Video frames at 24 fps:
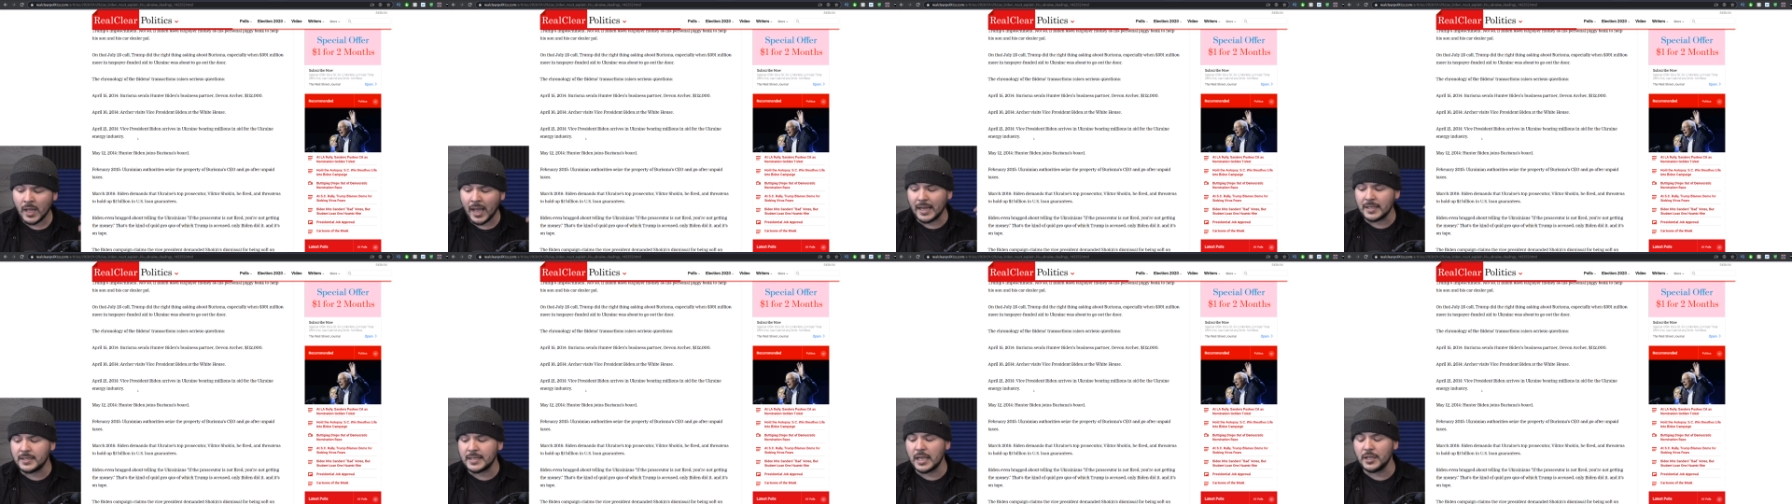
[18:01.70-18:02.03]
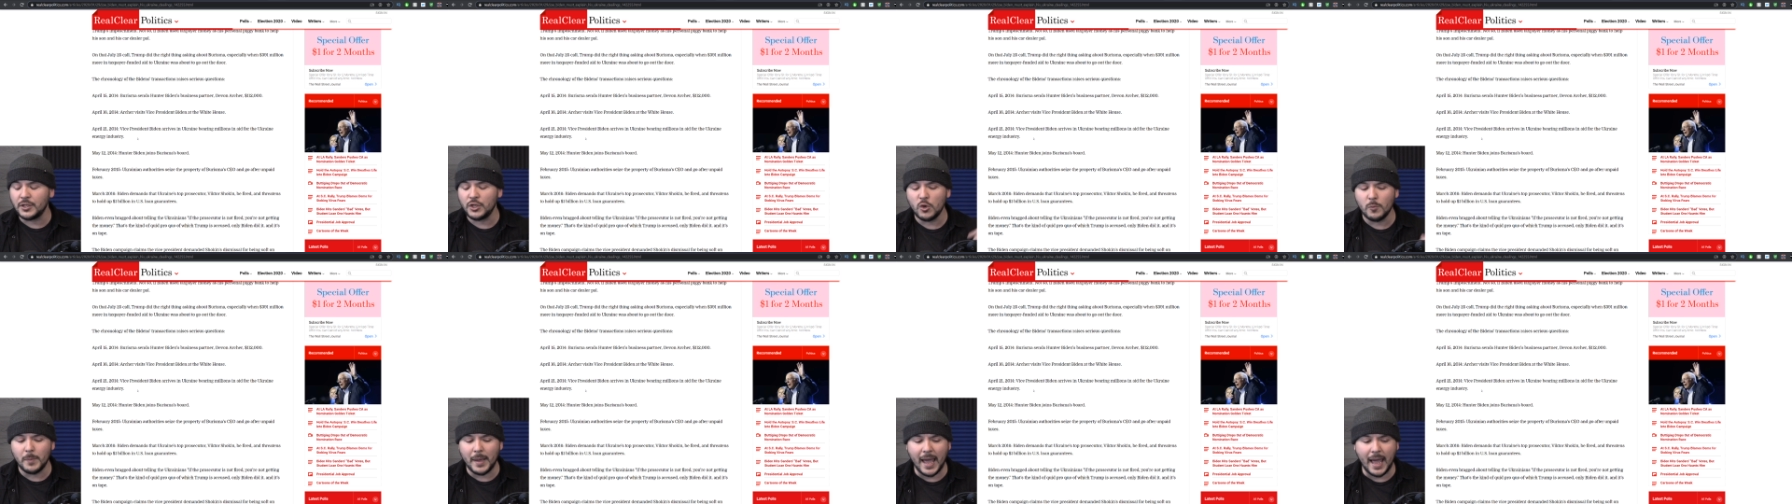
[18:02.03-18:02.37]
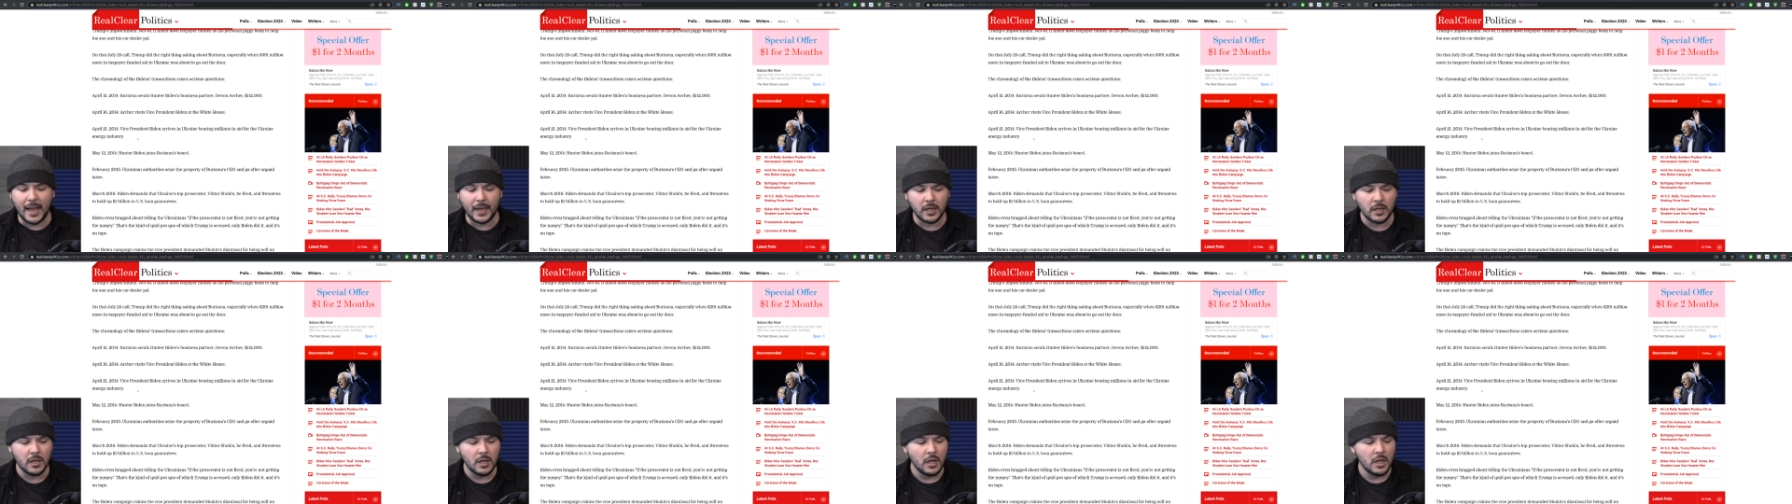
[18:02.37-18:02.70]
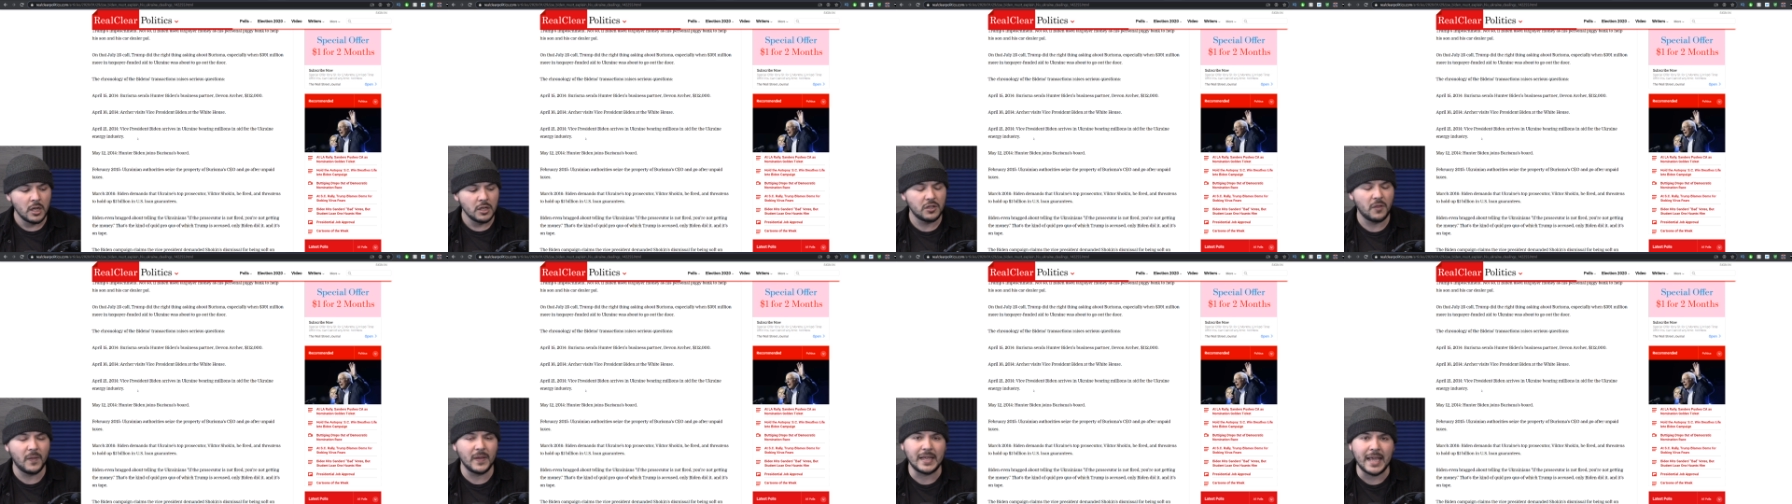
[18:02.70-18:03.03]
I take you back
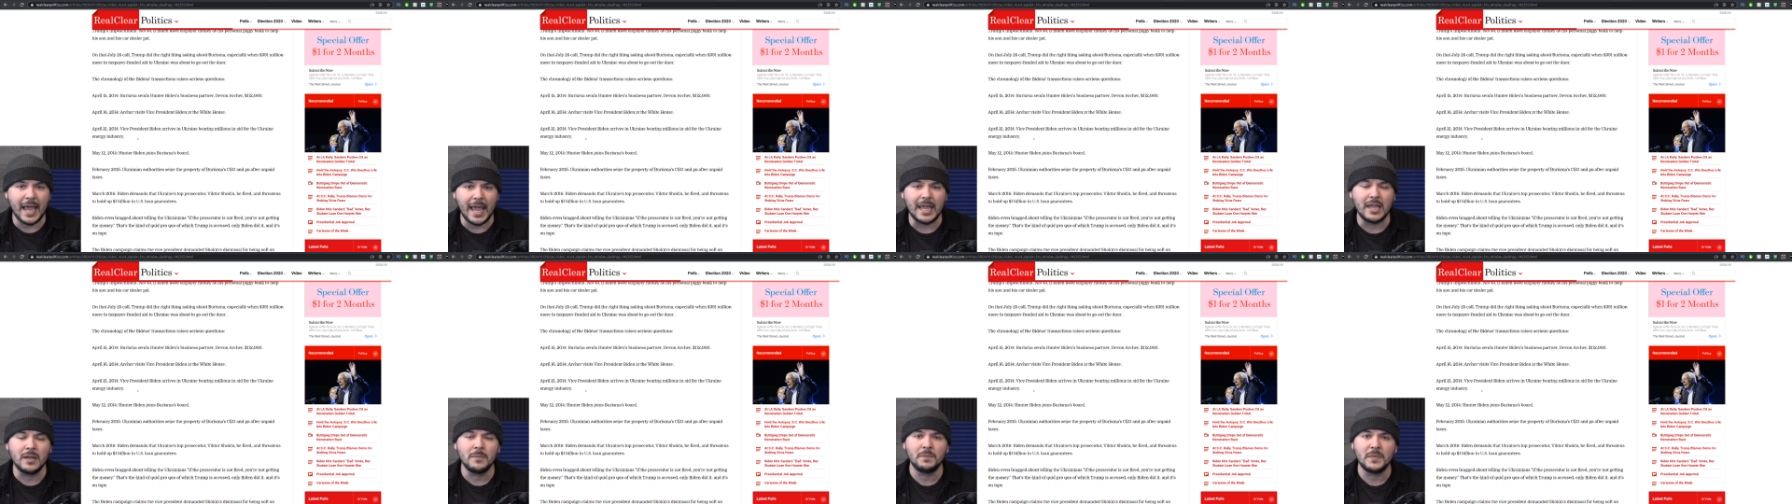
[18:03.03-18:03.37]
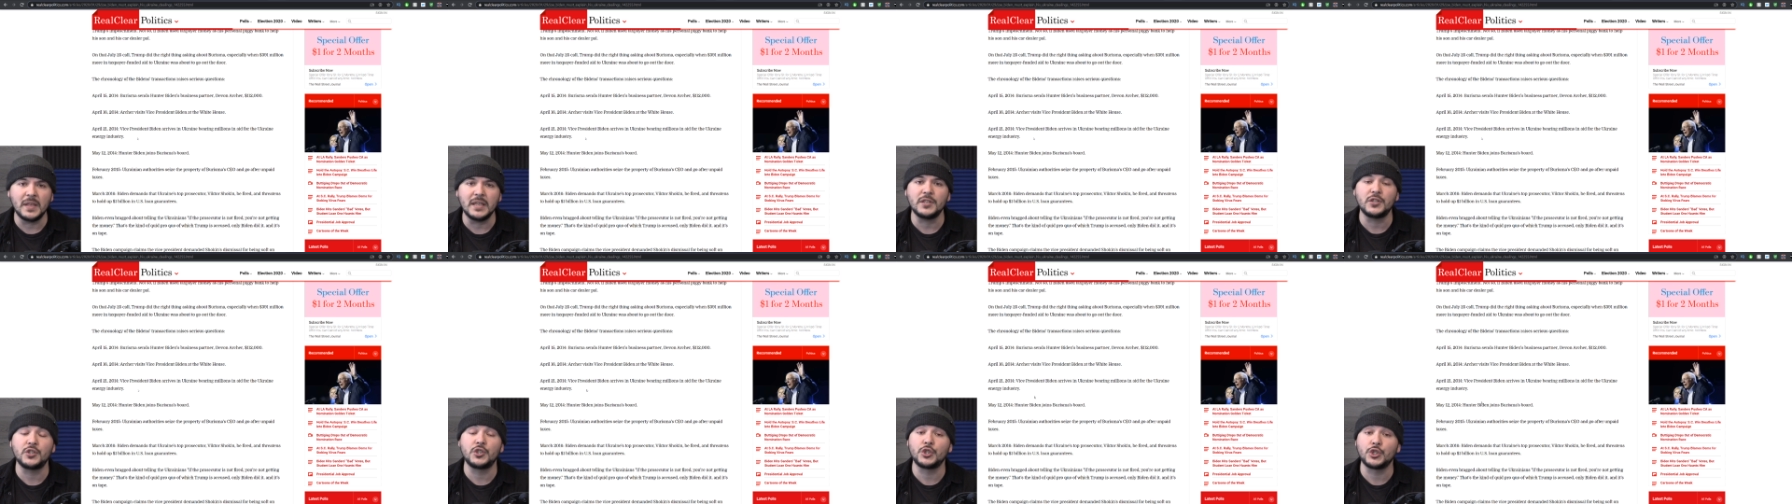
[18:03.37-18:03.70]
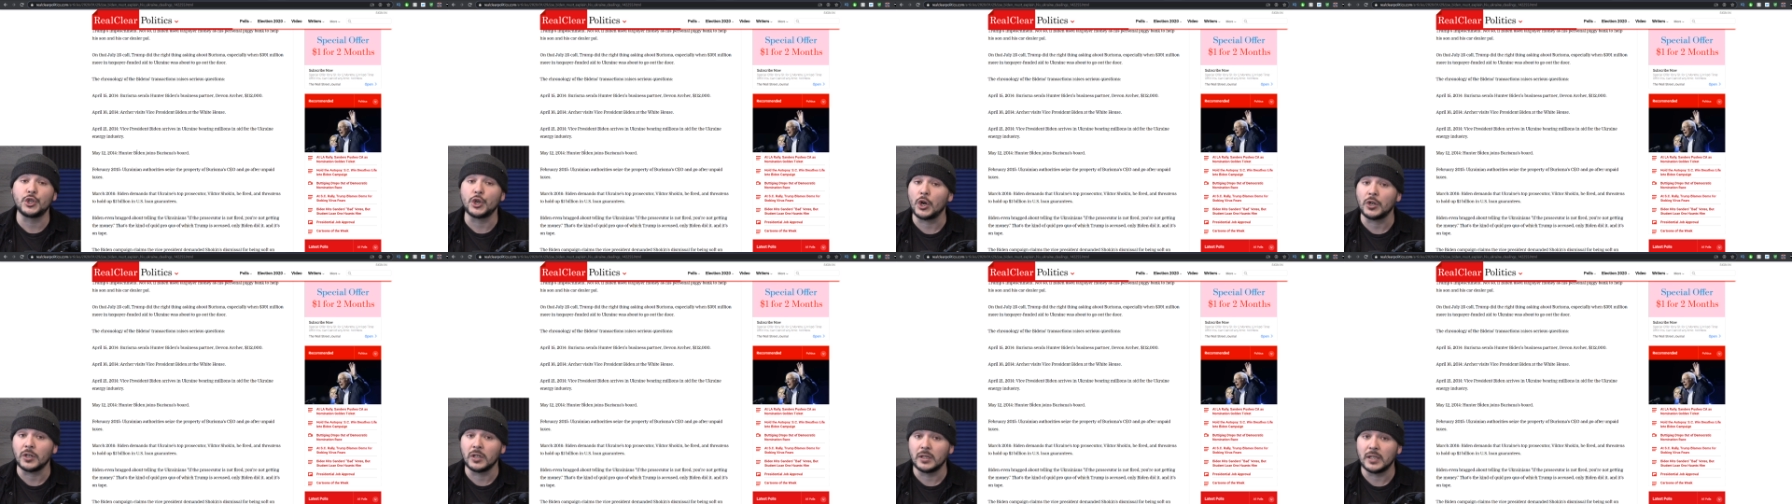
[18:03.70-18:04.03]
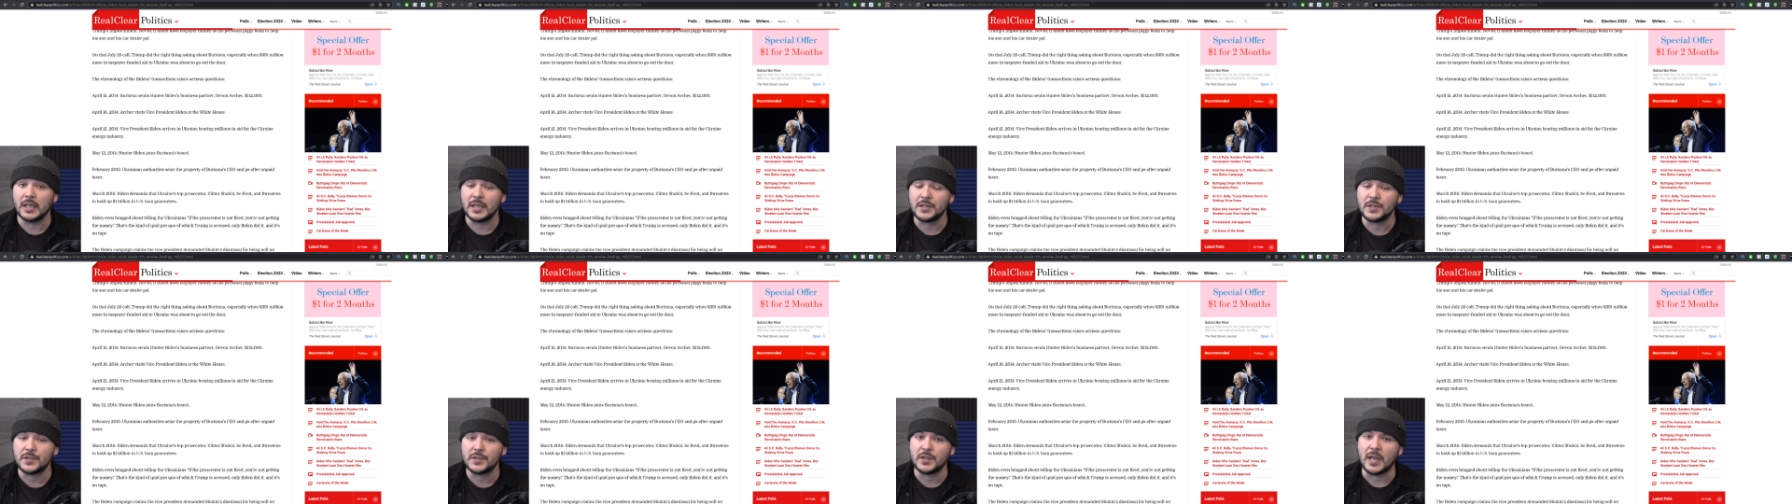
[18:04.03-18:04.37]
to the game these
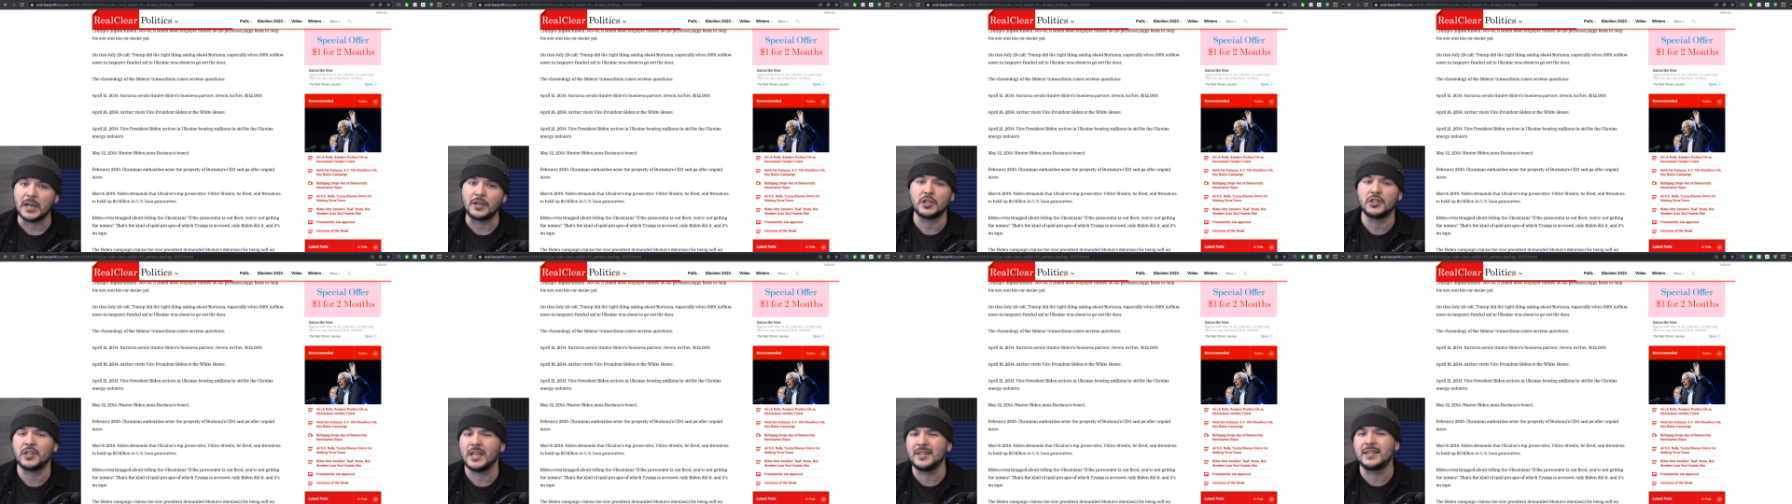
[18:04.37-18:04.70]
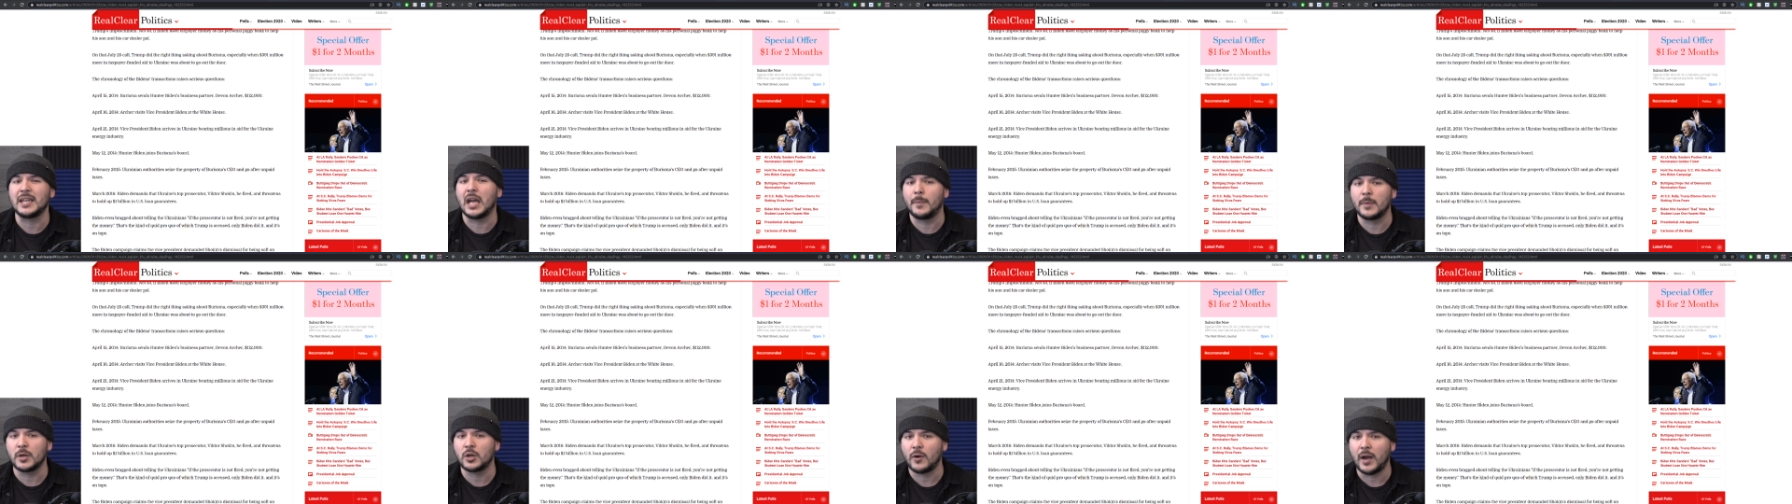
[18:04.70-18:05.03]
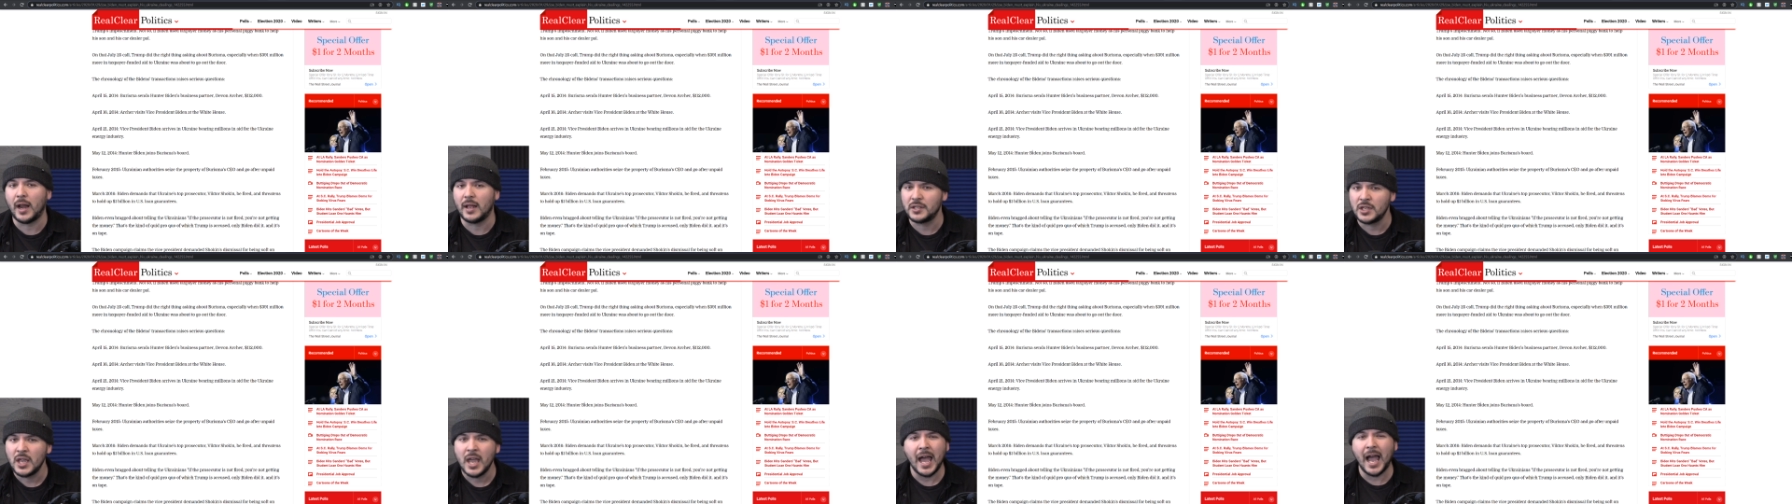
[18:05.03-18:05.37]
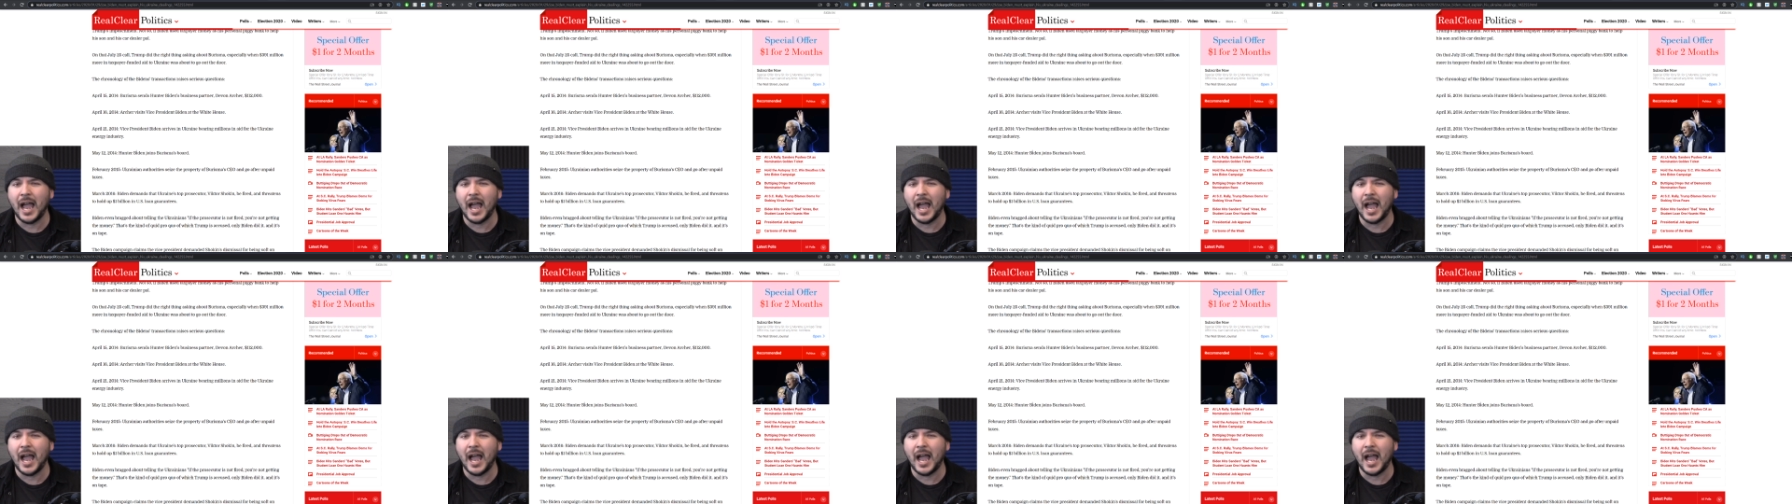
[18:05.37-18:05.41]
journalists, I should say Democrats,